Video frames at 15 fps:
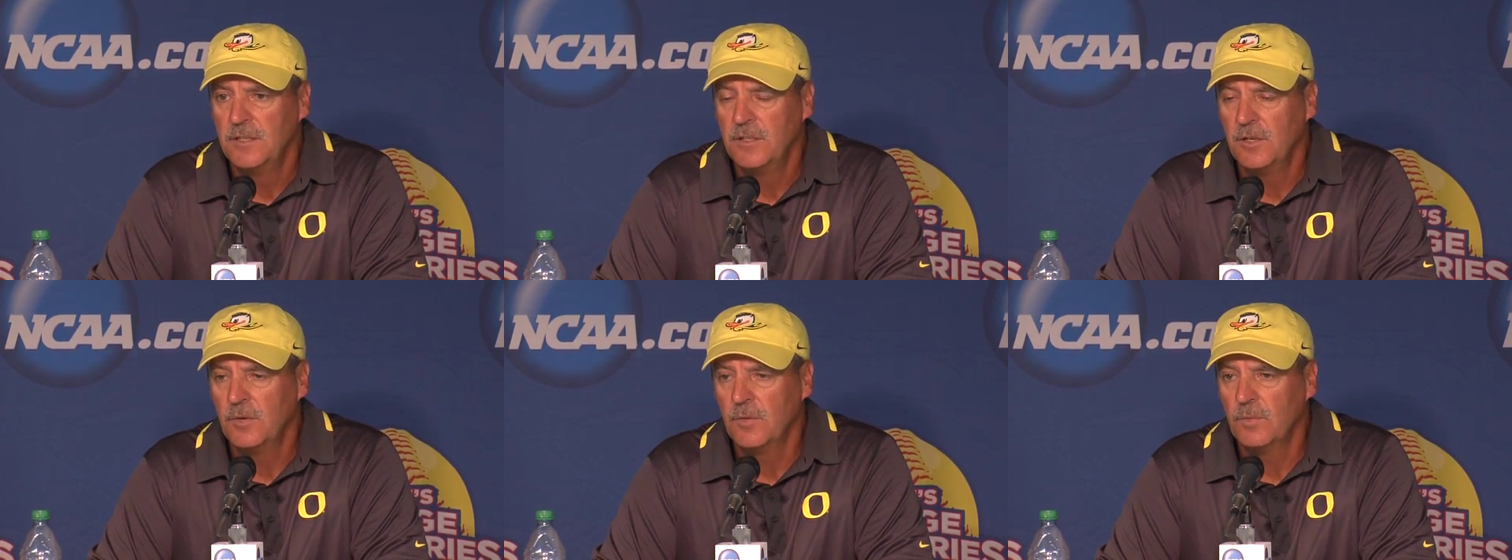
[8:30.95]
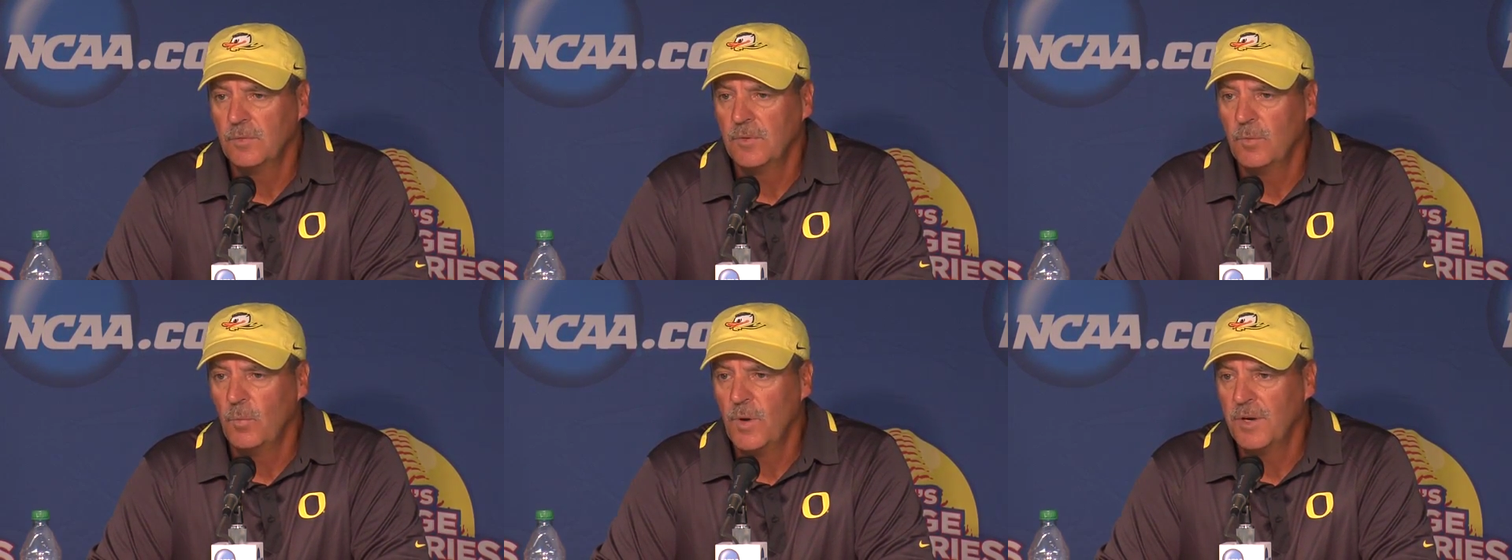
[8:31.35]
you know the,
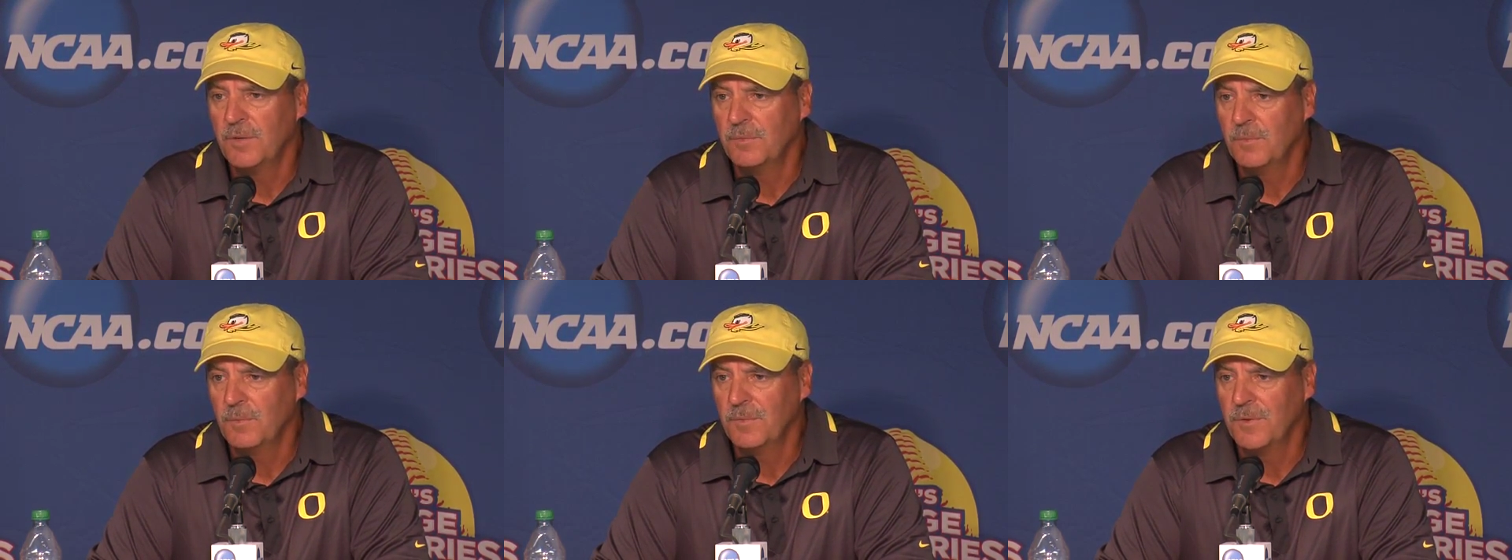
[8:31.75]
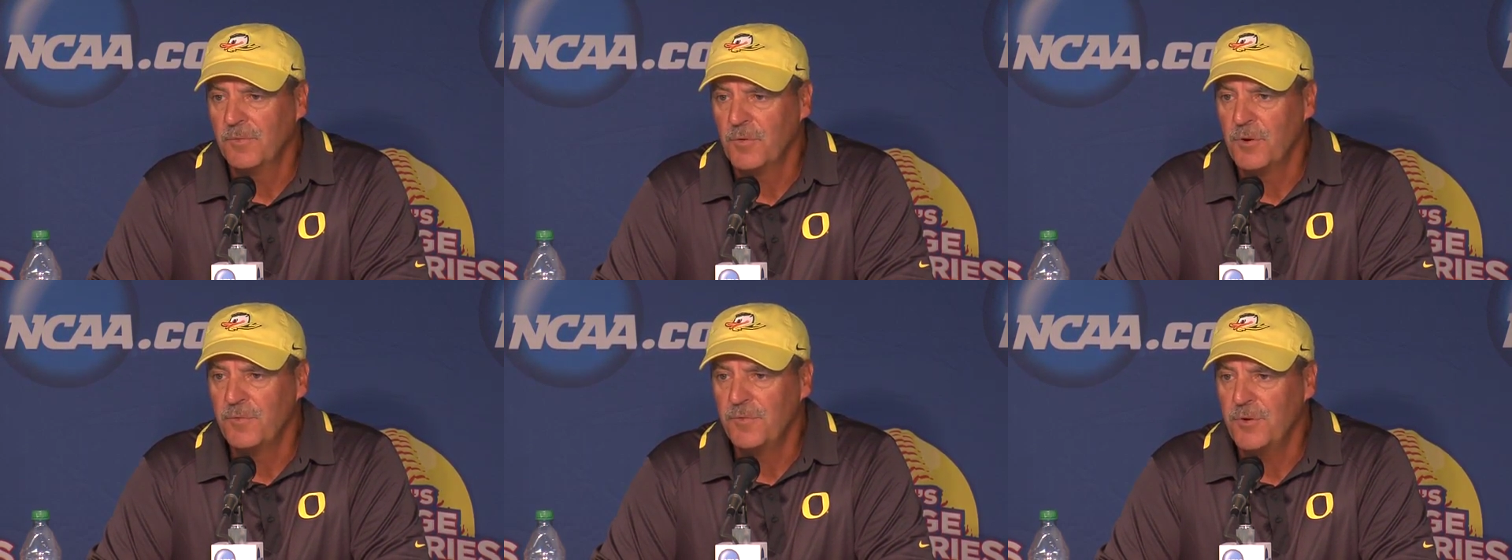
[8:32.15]
the, one the
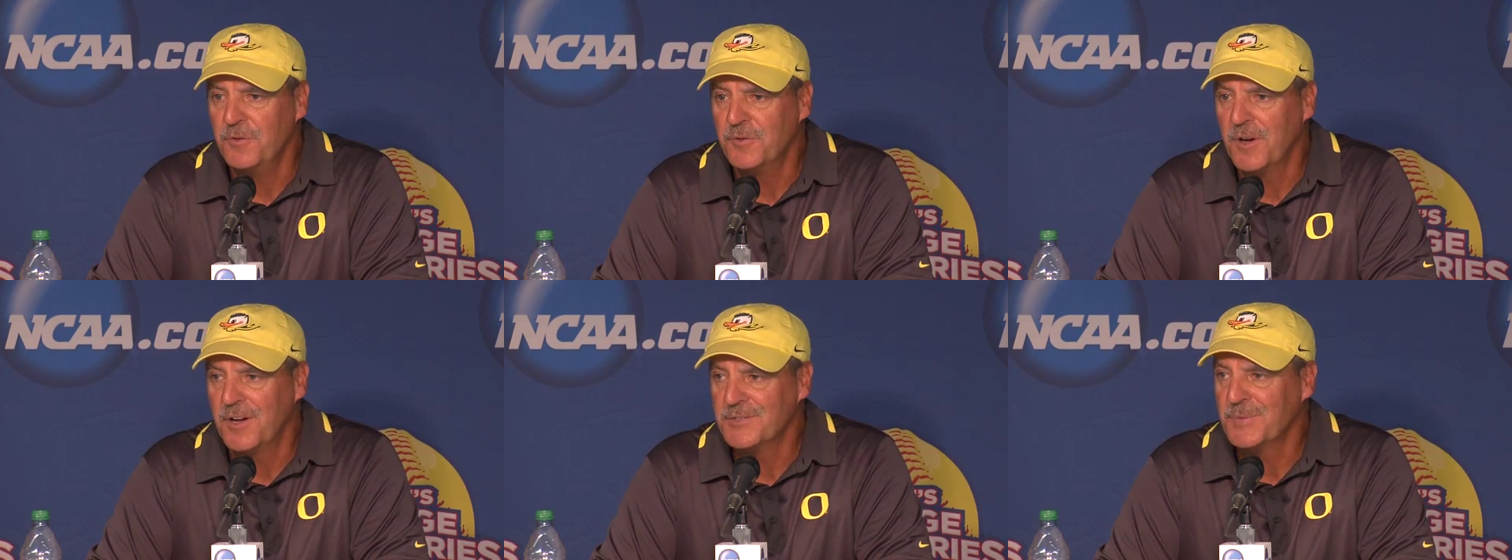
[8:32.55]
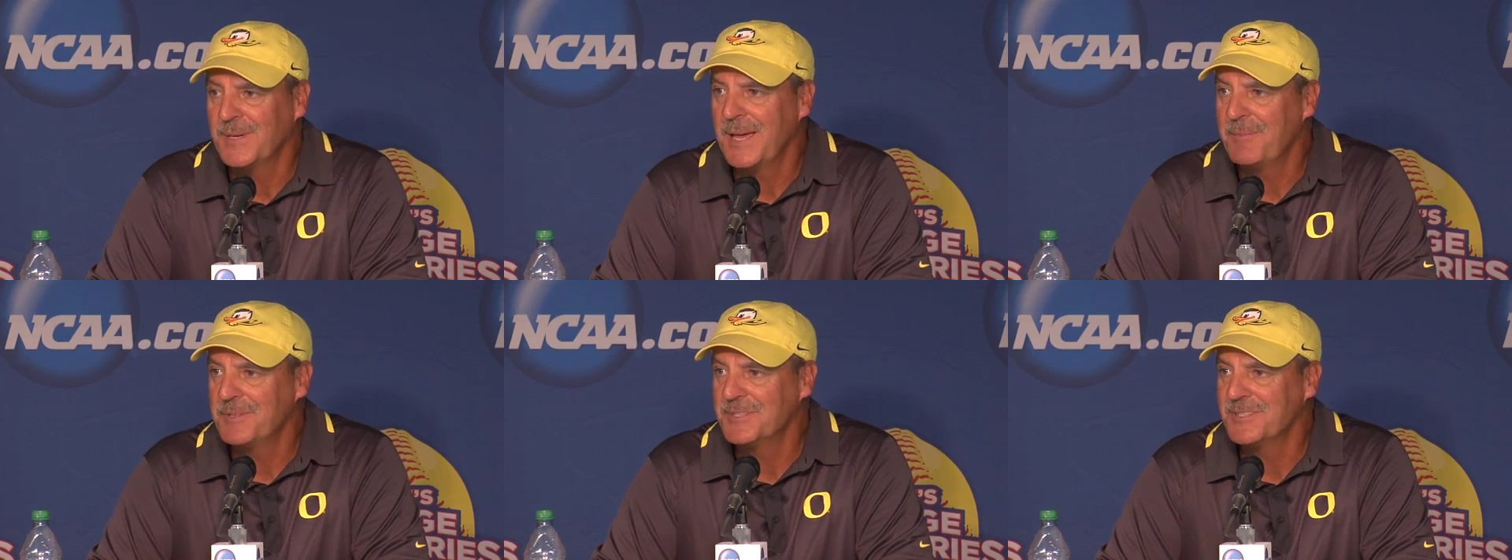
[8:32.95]
very few times we
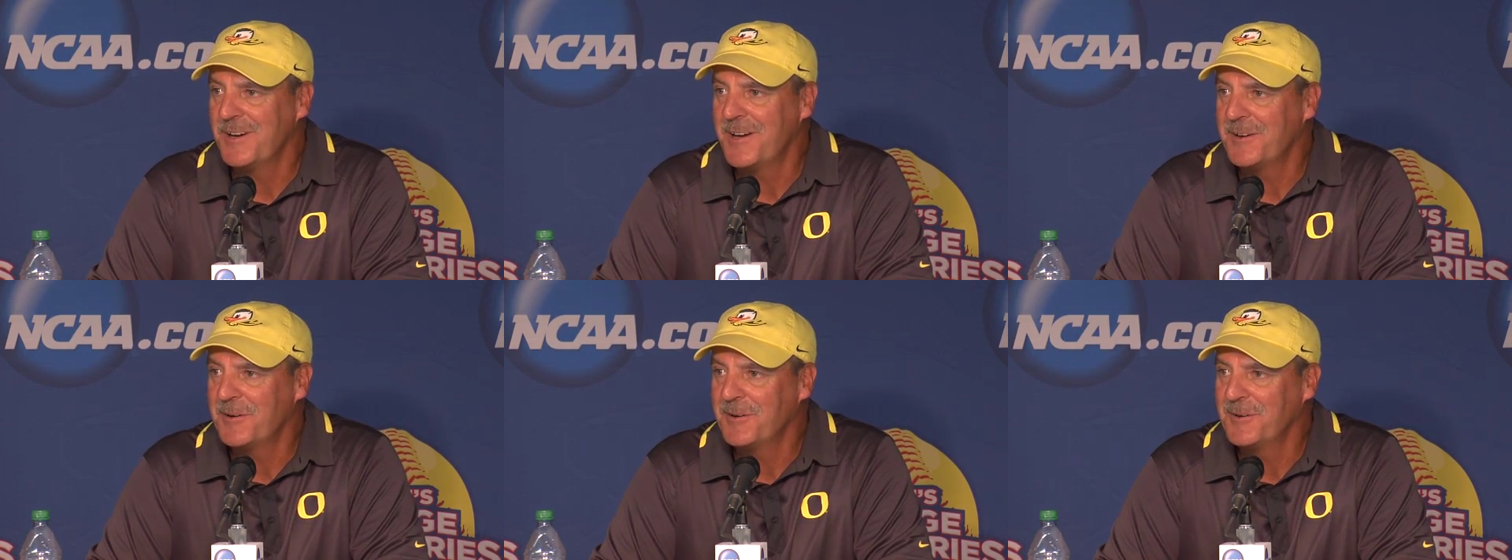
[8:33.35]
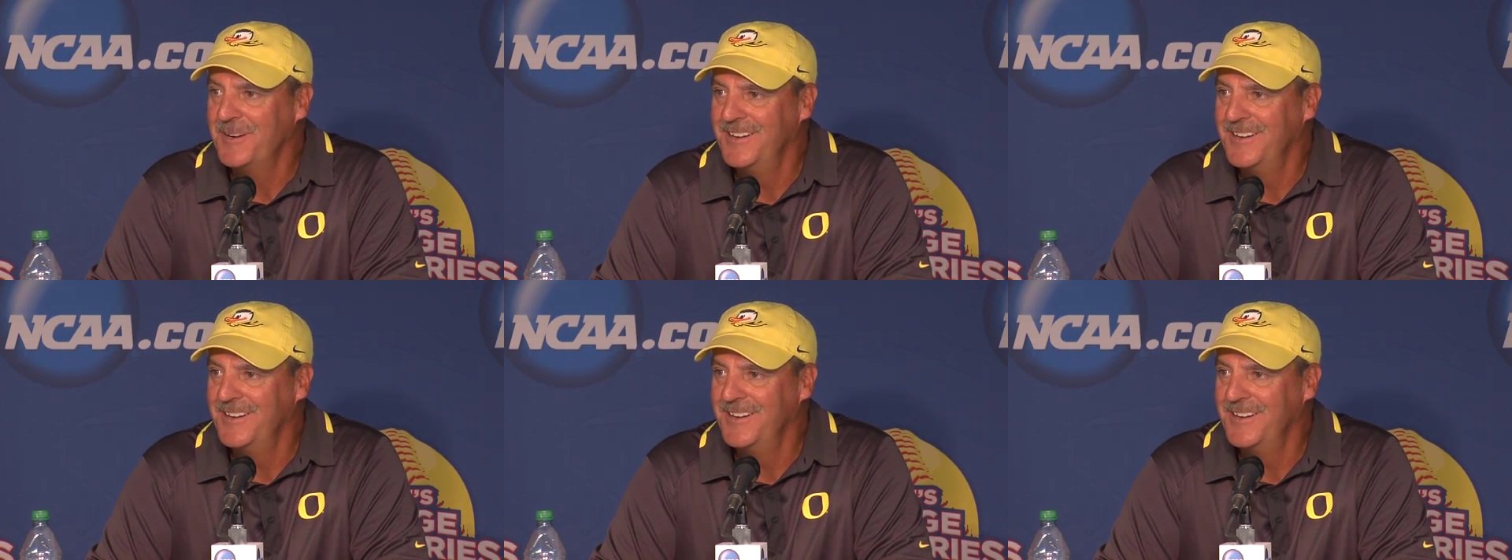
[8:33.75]
came inside on her.